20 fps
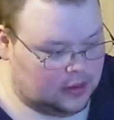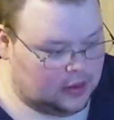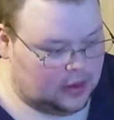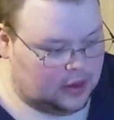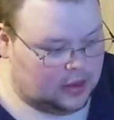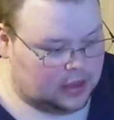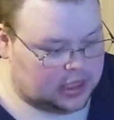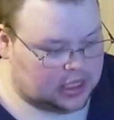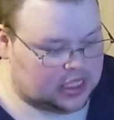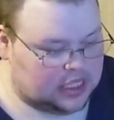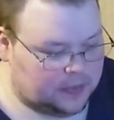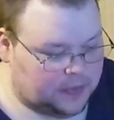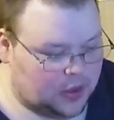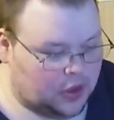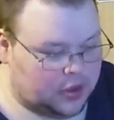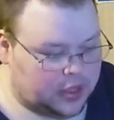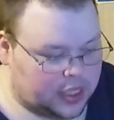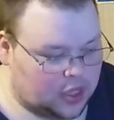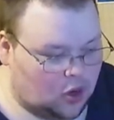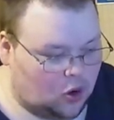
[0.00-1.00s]

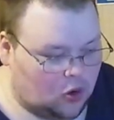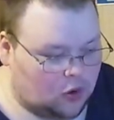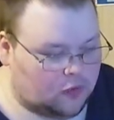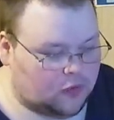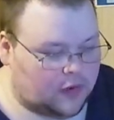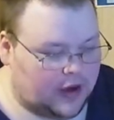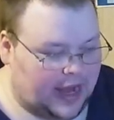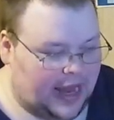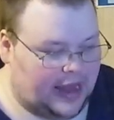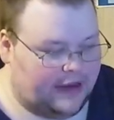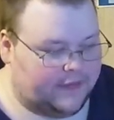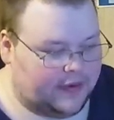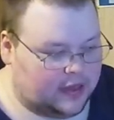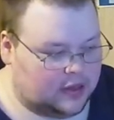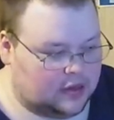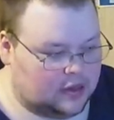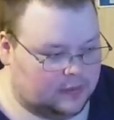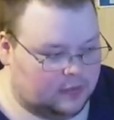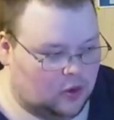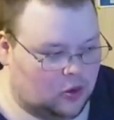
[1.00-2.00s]
stability over
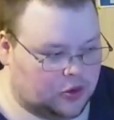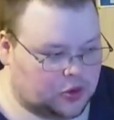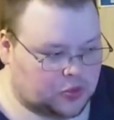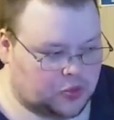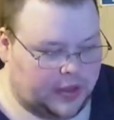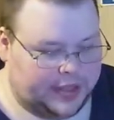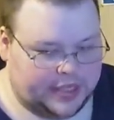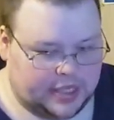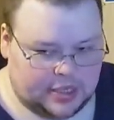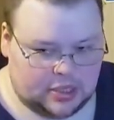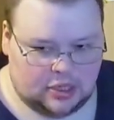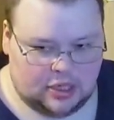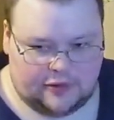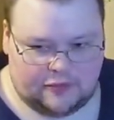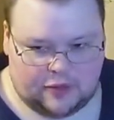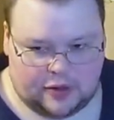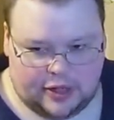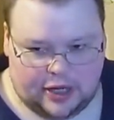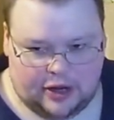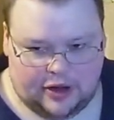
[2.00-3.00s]
having the most recent
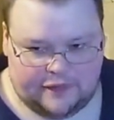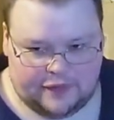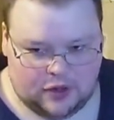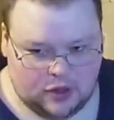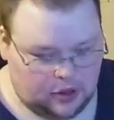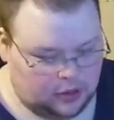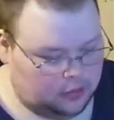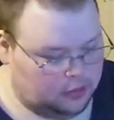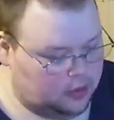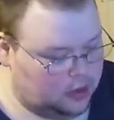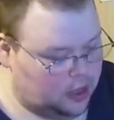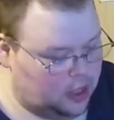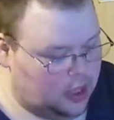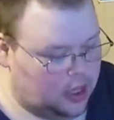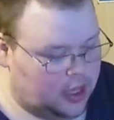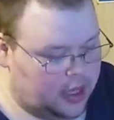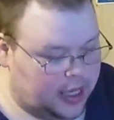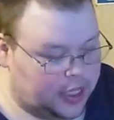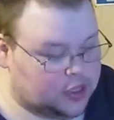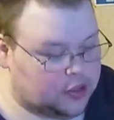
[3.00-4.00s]
software. Now, if you're
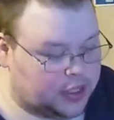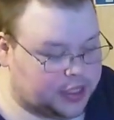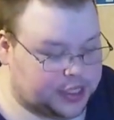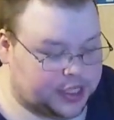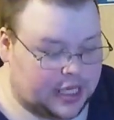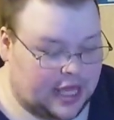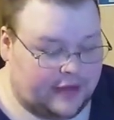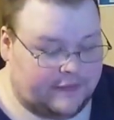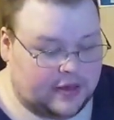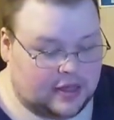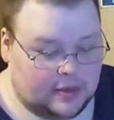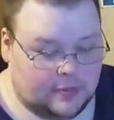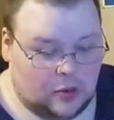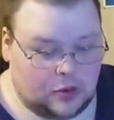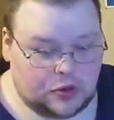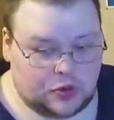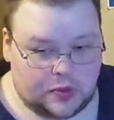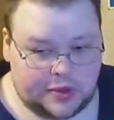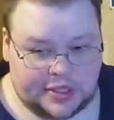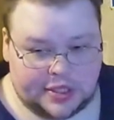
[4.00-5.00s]
interested in having the
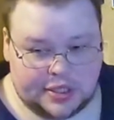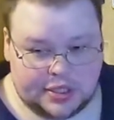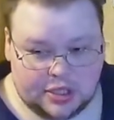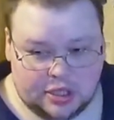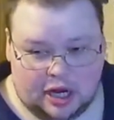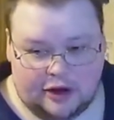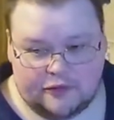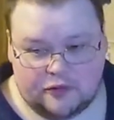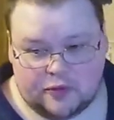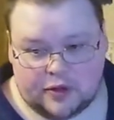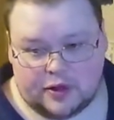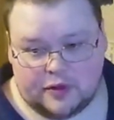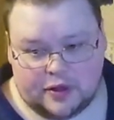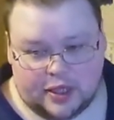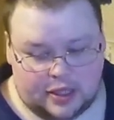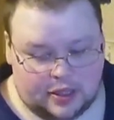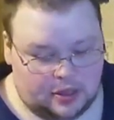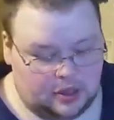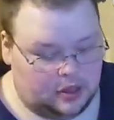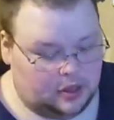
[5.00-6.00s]
most recent software,
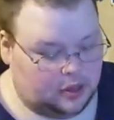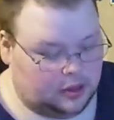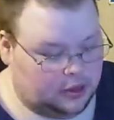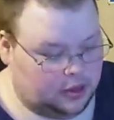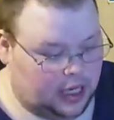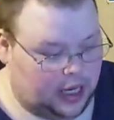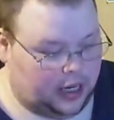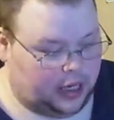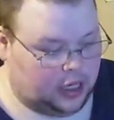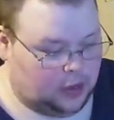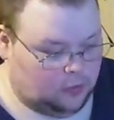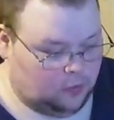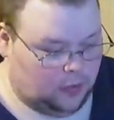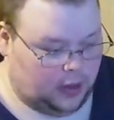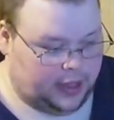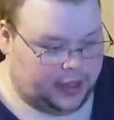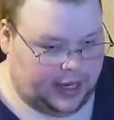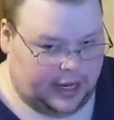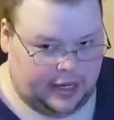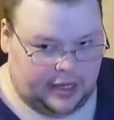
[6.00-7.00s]
then you're not going to
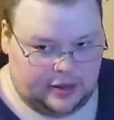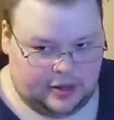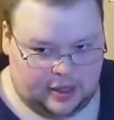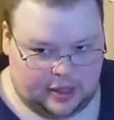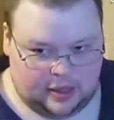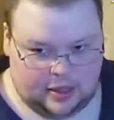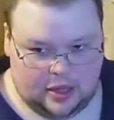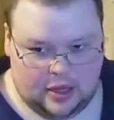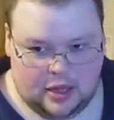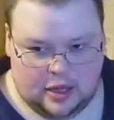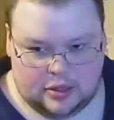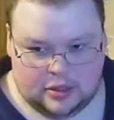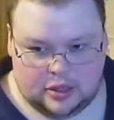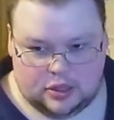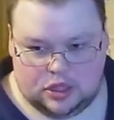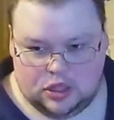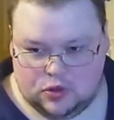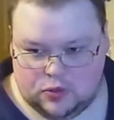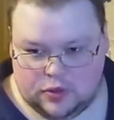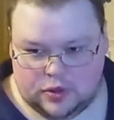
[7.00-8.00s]
want anything to
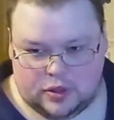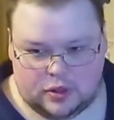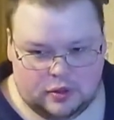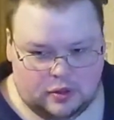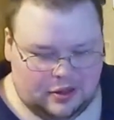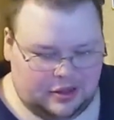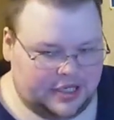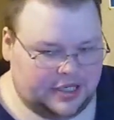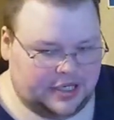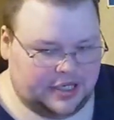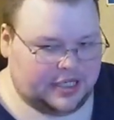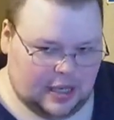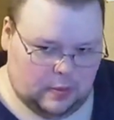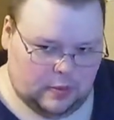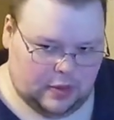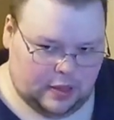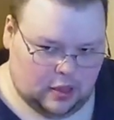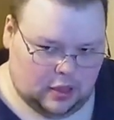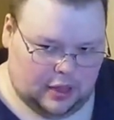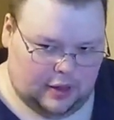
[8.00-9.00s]
do with at least
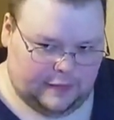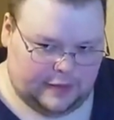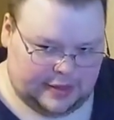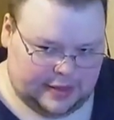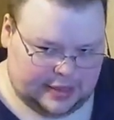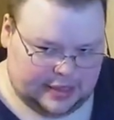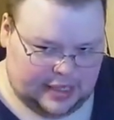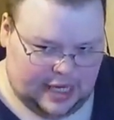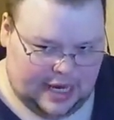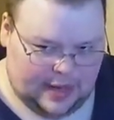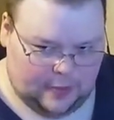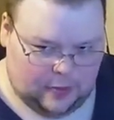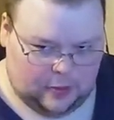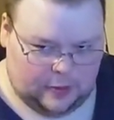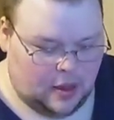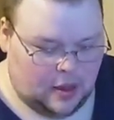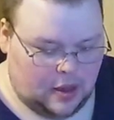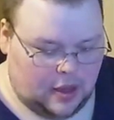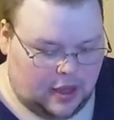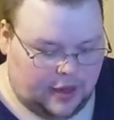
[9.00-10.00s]
Debian eleven stable.
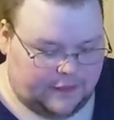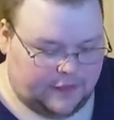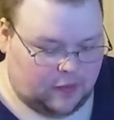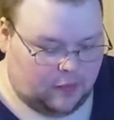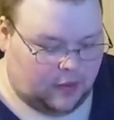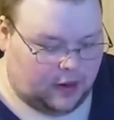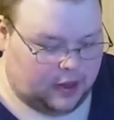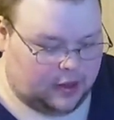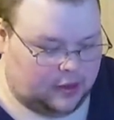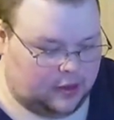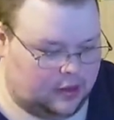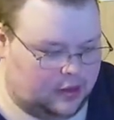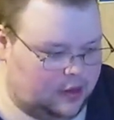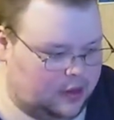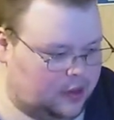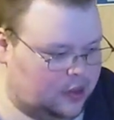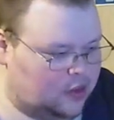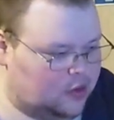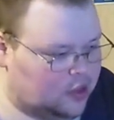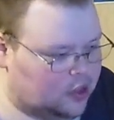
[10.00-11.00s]
If you want,
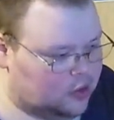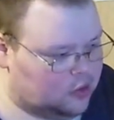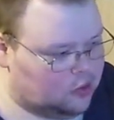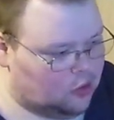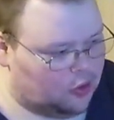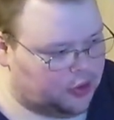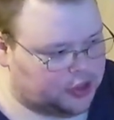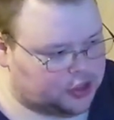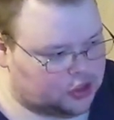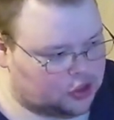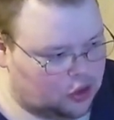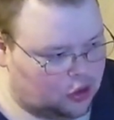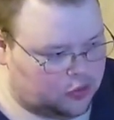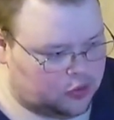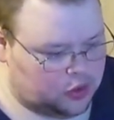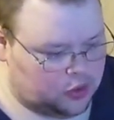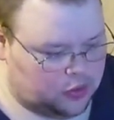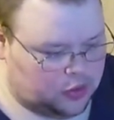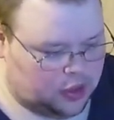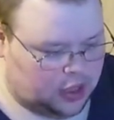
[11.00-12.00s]
you could always go
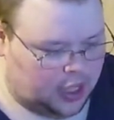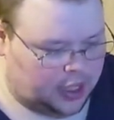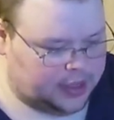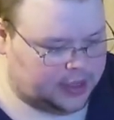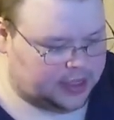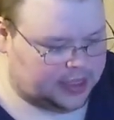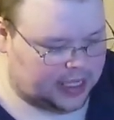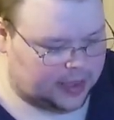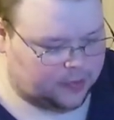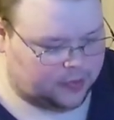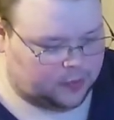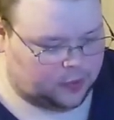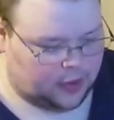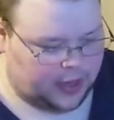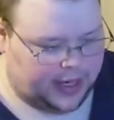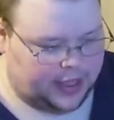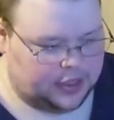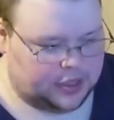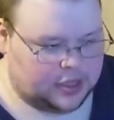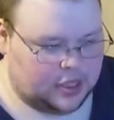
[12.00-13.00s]
to the unstable
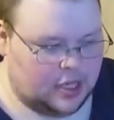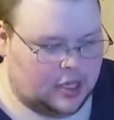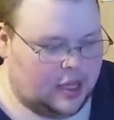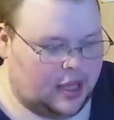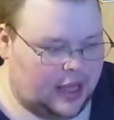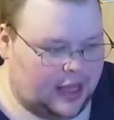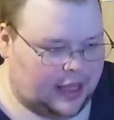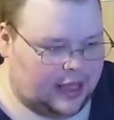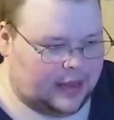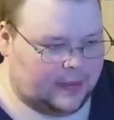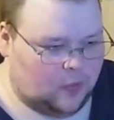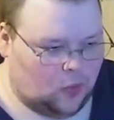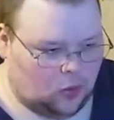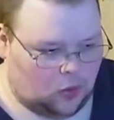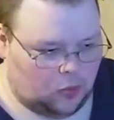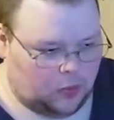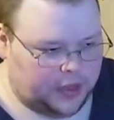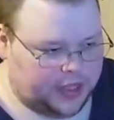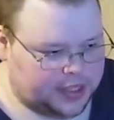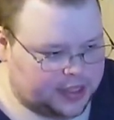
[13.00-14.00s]
branch and get more
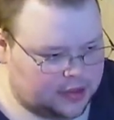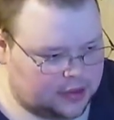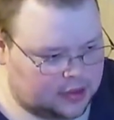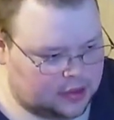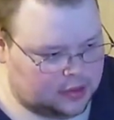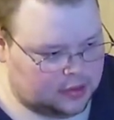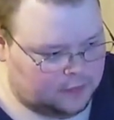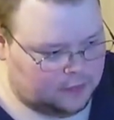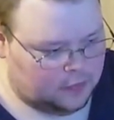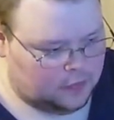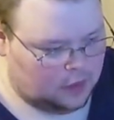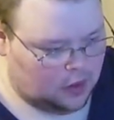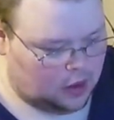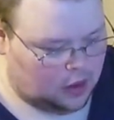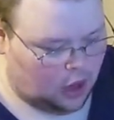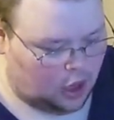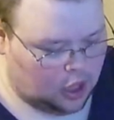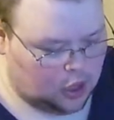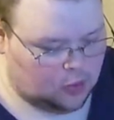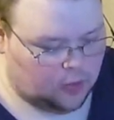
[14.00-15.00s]
recent
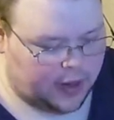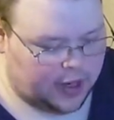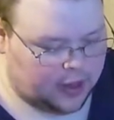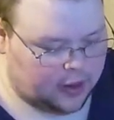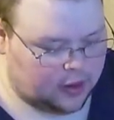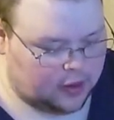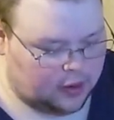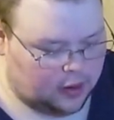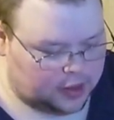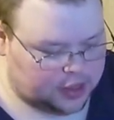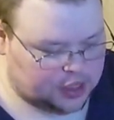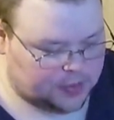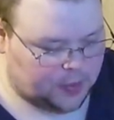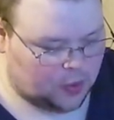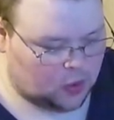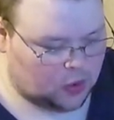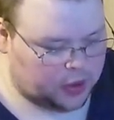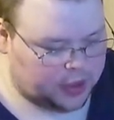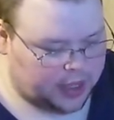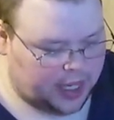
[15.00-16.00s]
hardware
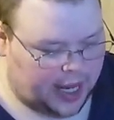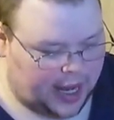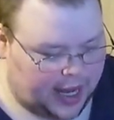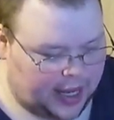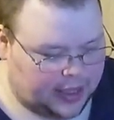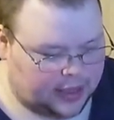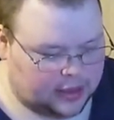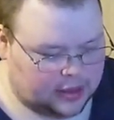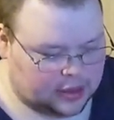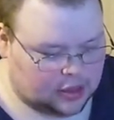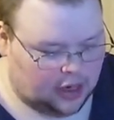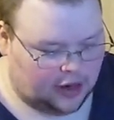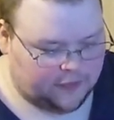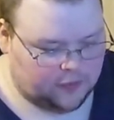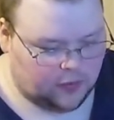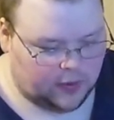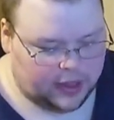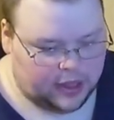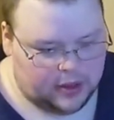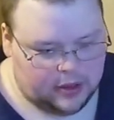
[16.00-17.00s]
support and
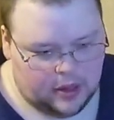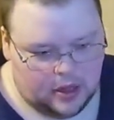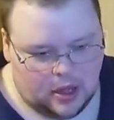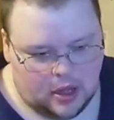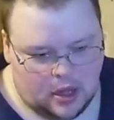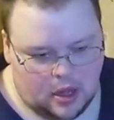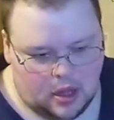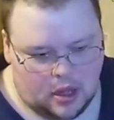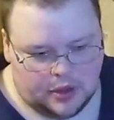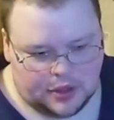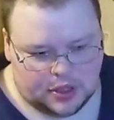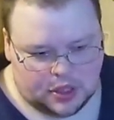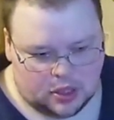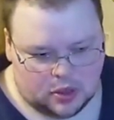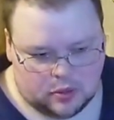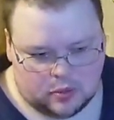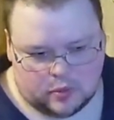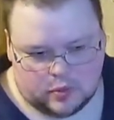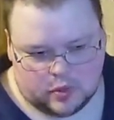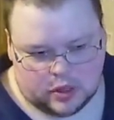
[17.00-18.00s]
software.
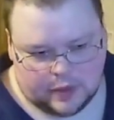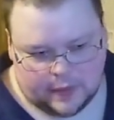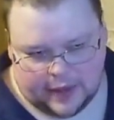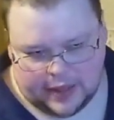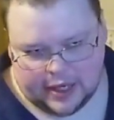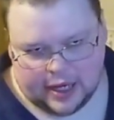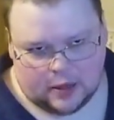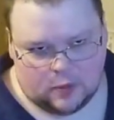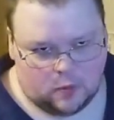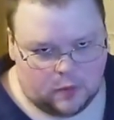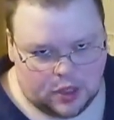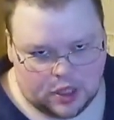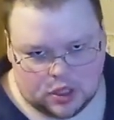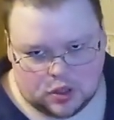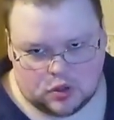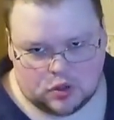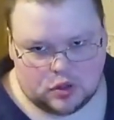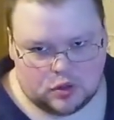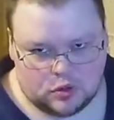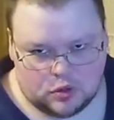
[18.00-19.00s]
So depending on
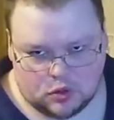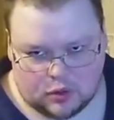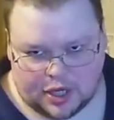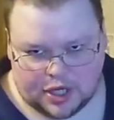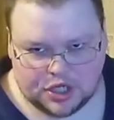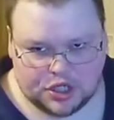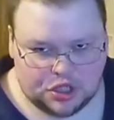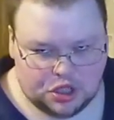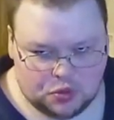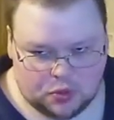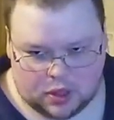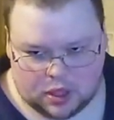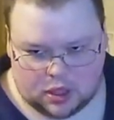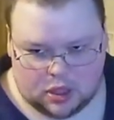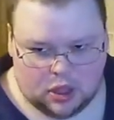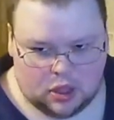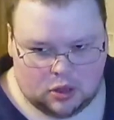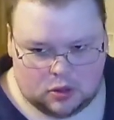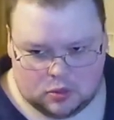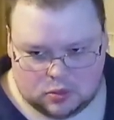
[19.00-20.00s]
which direction you want to
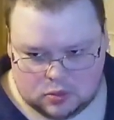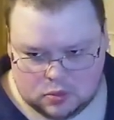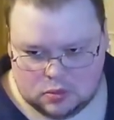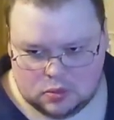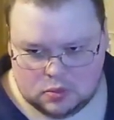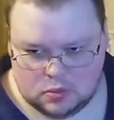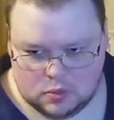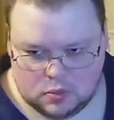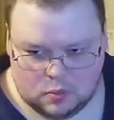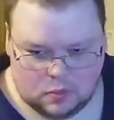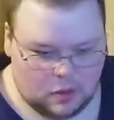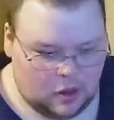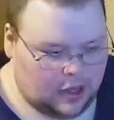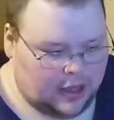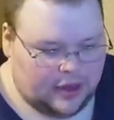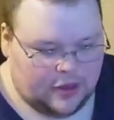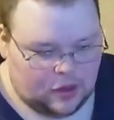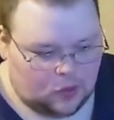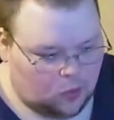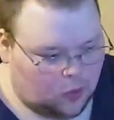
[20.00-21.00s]
go,
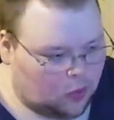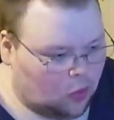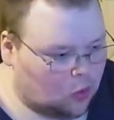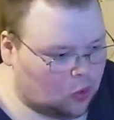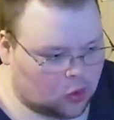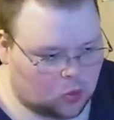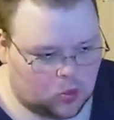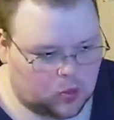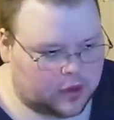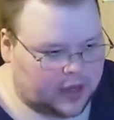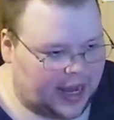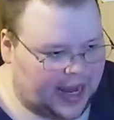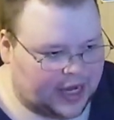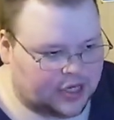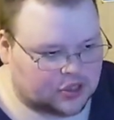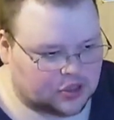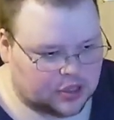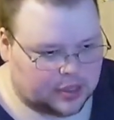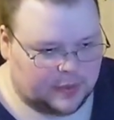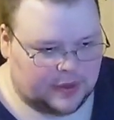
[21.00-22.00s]
either or would
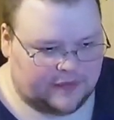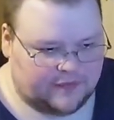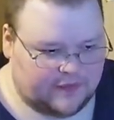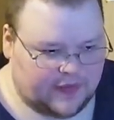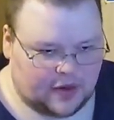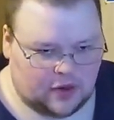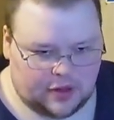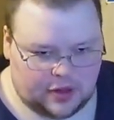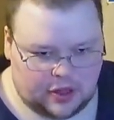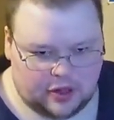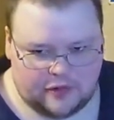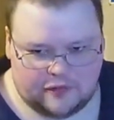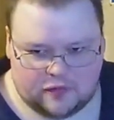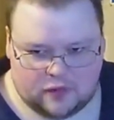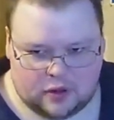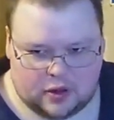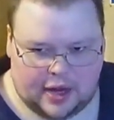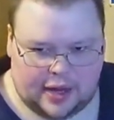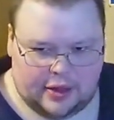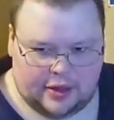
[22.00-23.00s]
actually be fairly good
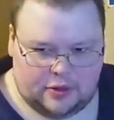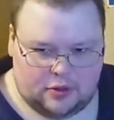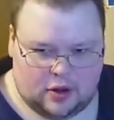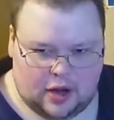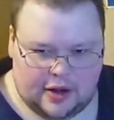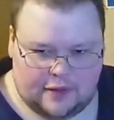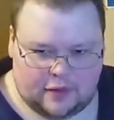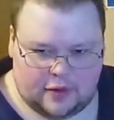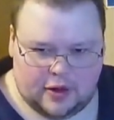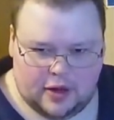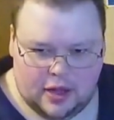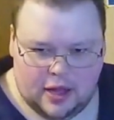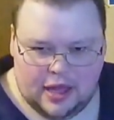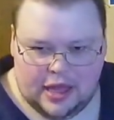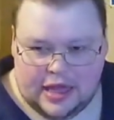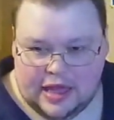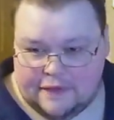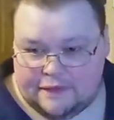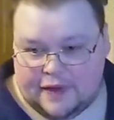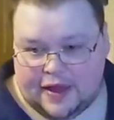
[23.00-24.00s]
for a daily driver
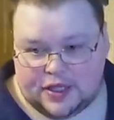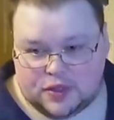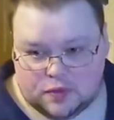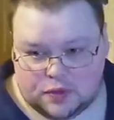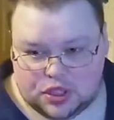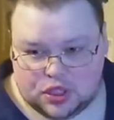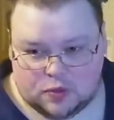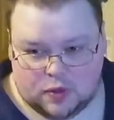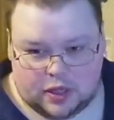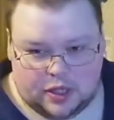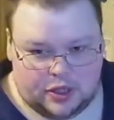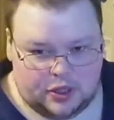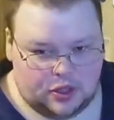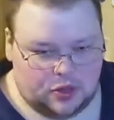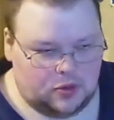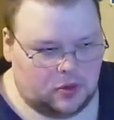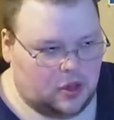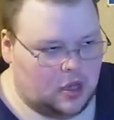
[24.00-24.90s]
if that's what you want to do.